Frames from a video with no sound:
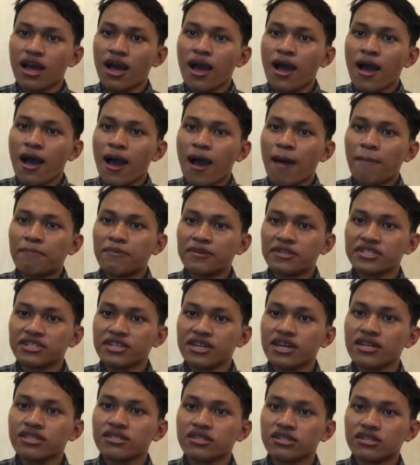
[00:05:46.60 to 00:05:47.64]

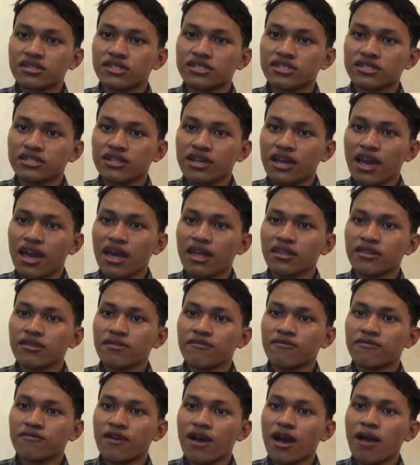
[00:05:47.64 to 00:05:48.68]
appreciators can
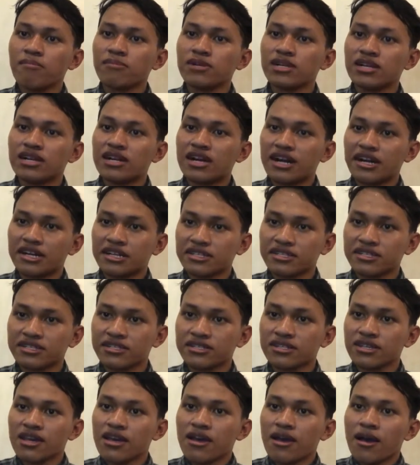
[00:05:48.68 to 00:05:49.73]

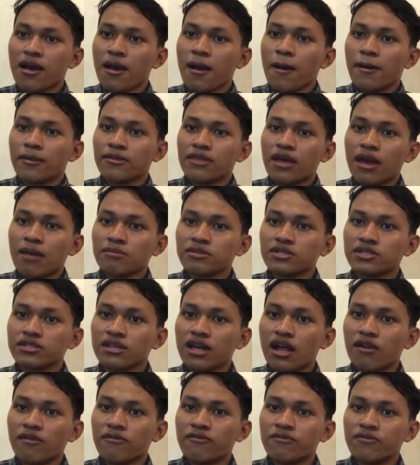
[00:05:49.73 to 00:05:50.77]
familiarize
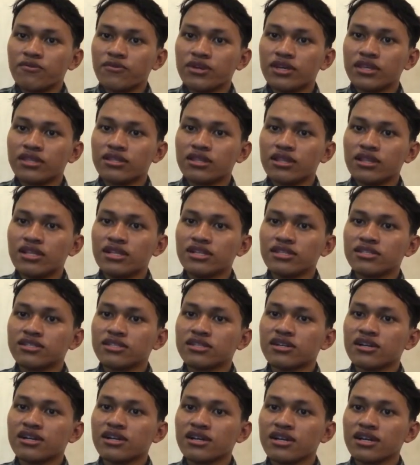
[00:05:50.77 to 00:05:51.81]
themselves with
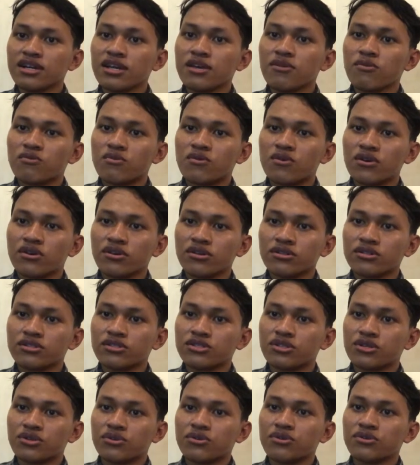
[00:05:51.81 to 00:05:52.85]
literary work
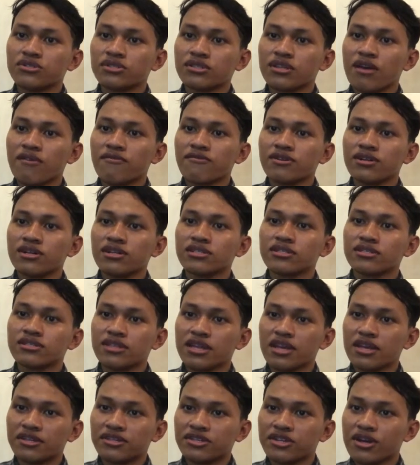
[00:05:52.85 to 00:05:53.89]
through several
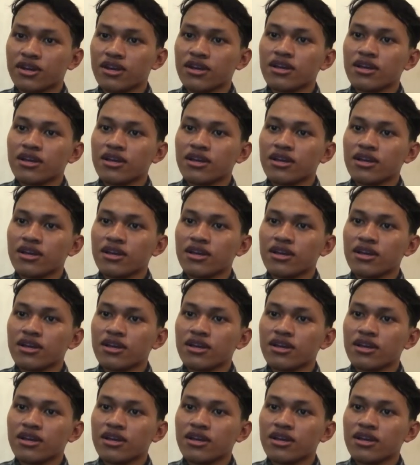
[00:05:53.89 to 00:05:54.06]
stages: